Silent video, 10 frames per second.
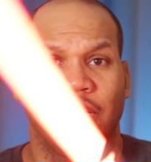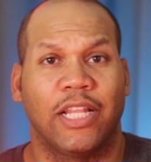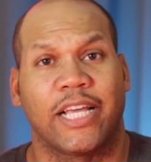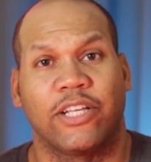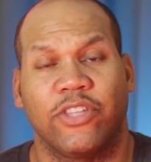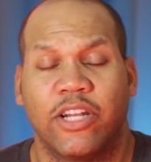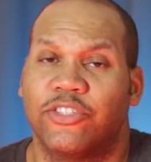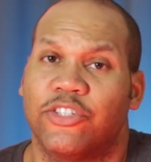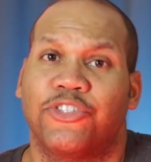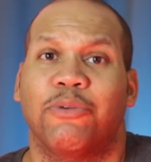Like I said,
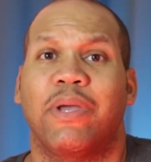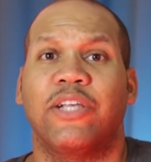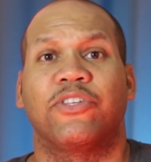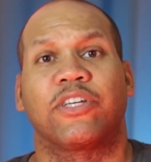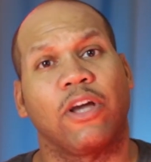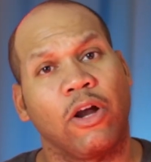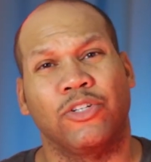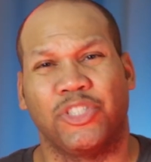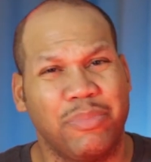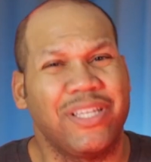it's just your basic
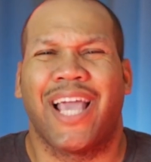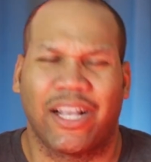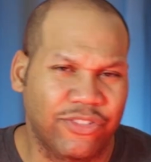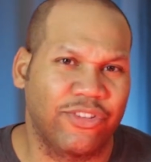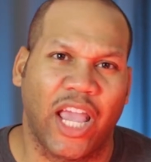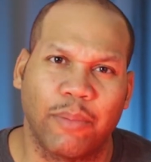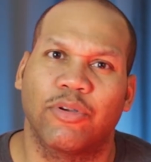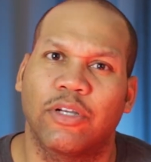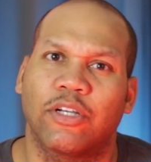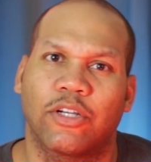RGBX type
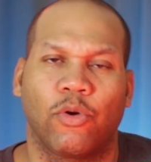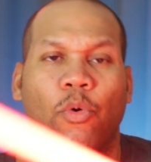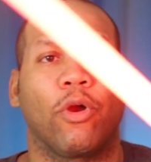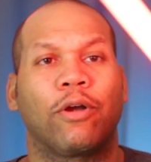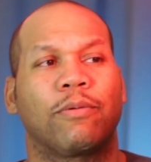core.